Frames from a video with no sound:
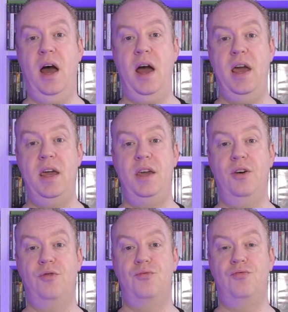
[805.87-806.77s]

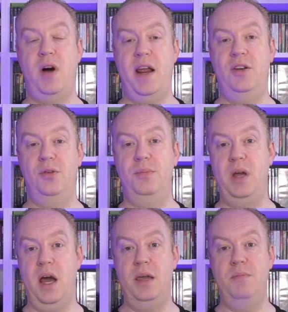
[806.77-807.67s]
a random
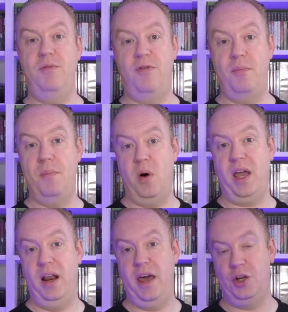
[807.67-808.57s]
game from
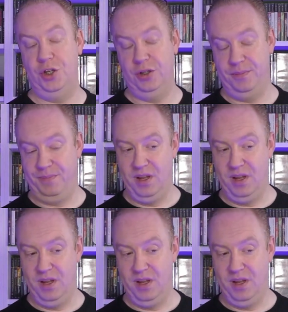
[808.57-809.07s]
my collection.